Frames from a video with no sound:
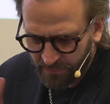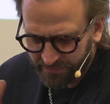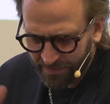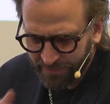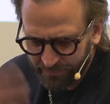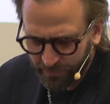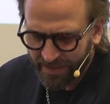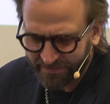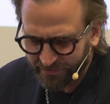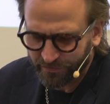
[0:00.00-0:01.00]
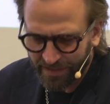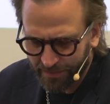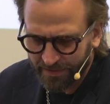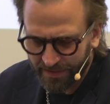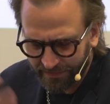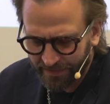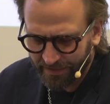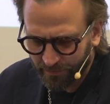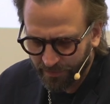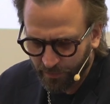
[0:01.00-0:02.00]
sometimes when I describe the,
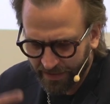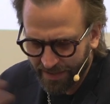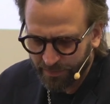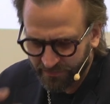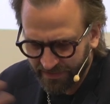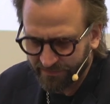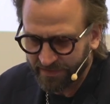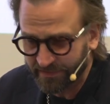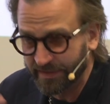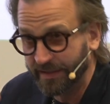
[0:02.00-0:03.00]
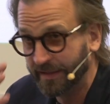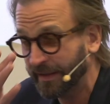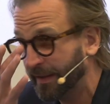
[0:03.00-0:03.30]
the what I perceive as the